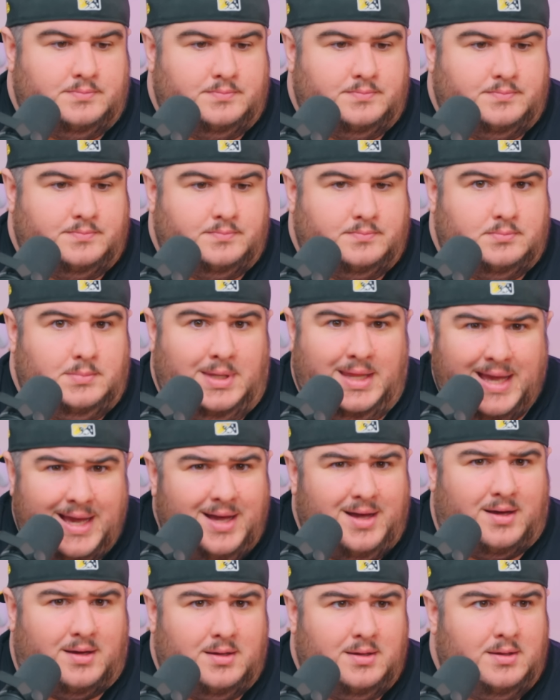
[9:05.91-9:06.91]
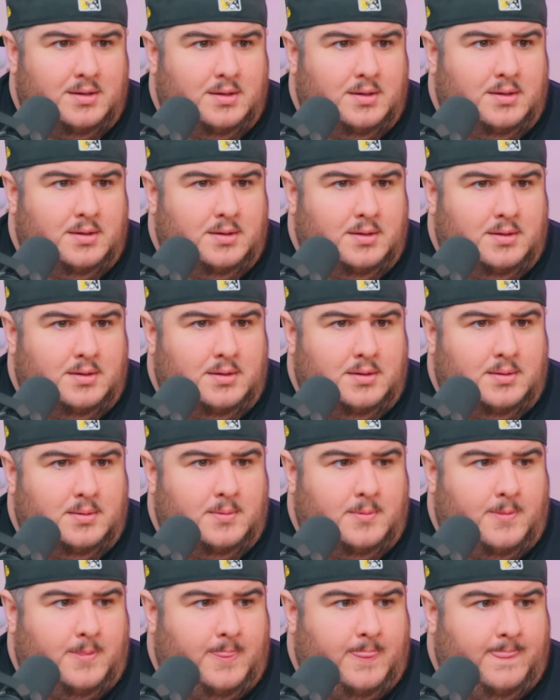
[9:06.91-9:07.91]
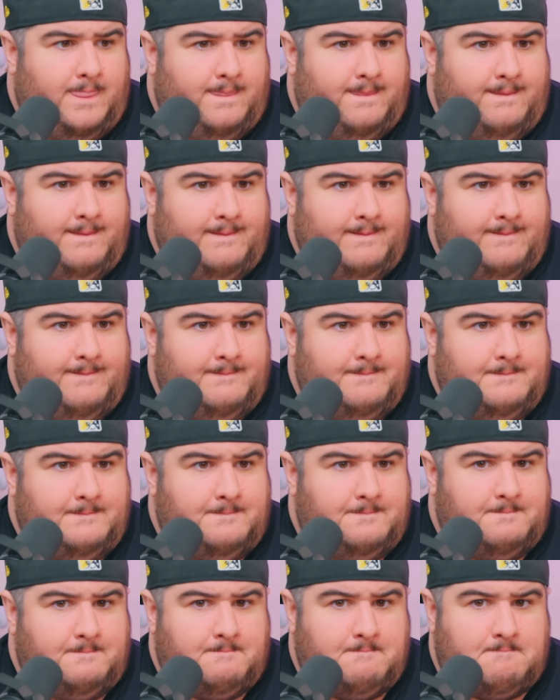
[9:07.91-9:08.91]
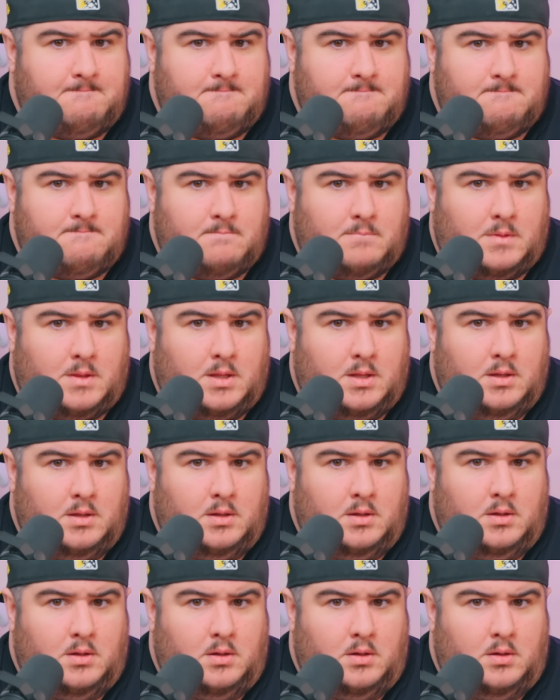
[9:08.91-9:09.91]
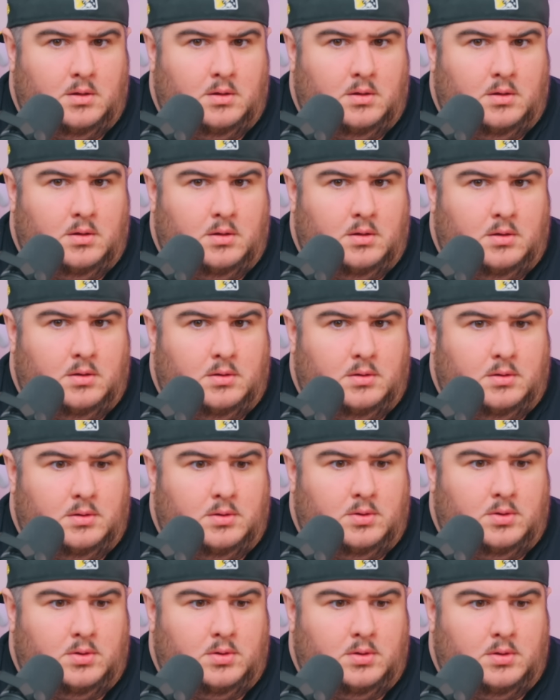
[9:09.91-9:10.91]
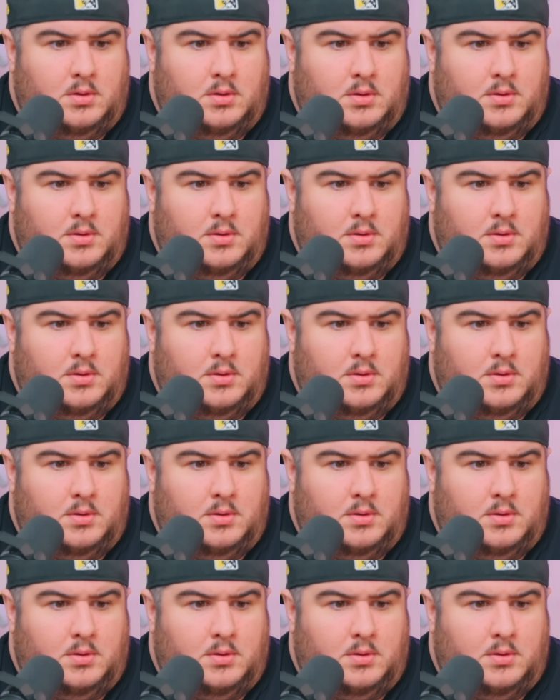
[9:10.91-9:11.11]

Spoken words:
(silent)